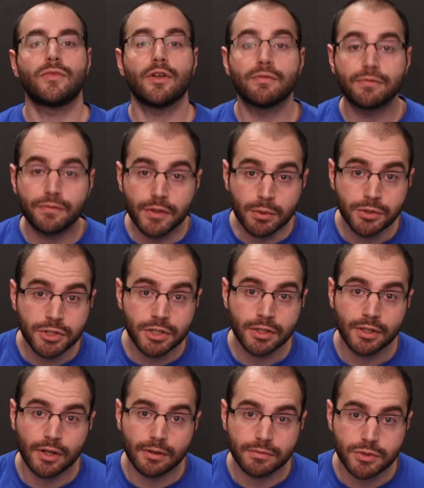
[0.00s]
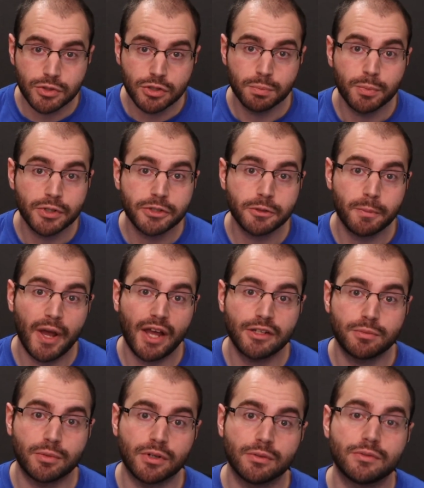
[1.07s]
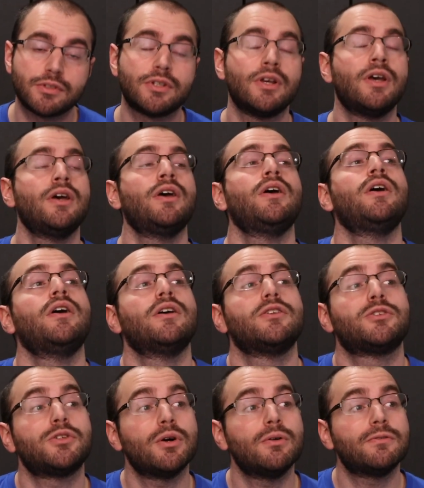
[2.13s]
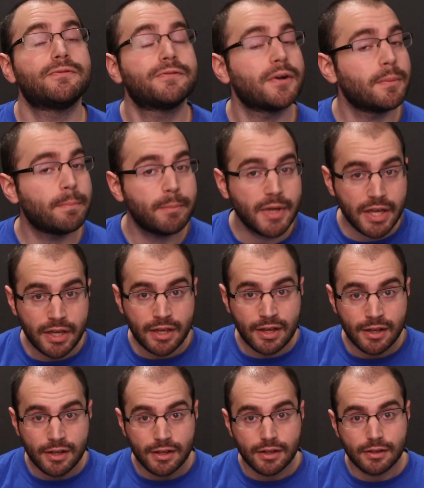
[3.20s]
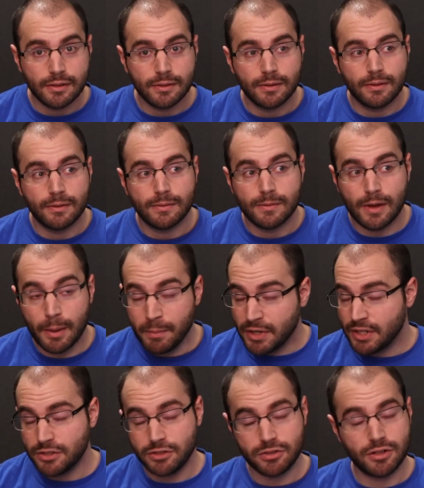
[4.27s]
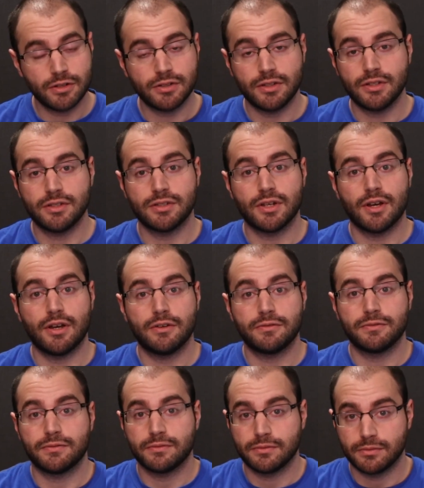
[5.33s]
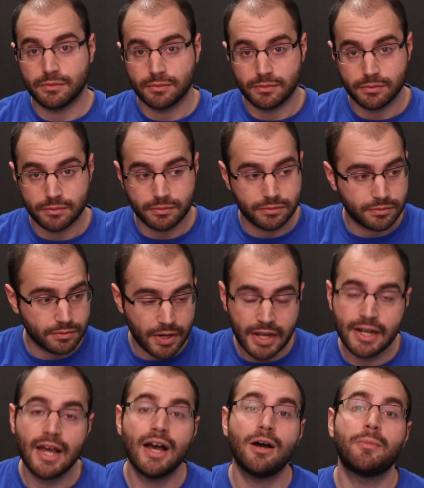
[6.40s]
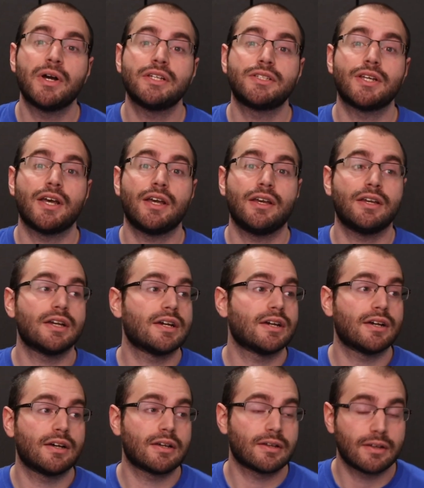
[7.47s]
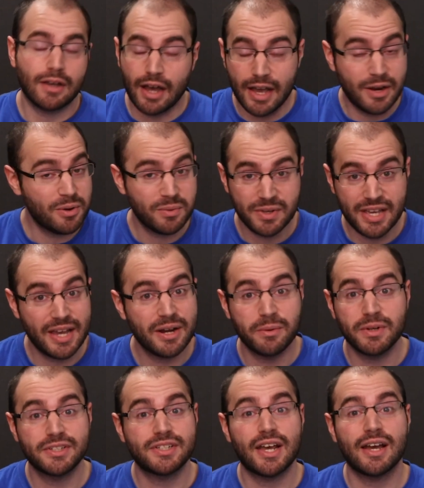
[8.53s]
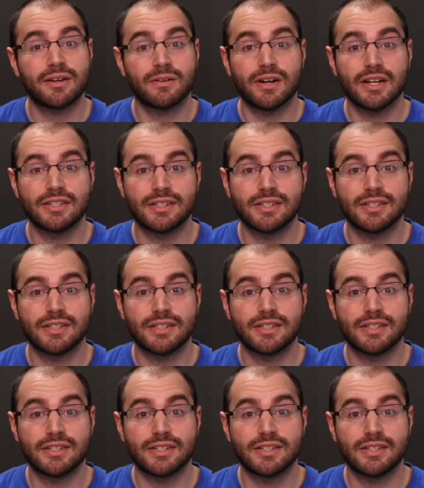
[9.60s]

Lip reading: The future of Super Smash Bros. So for me, I'm going to start this off right now by saying I don't care what Sakurai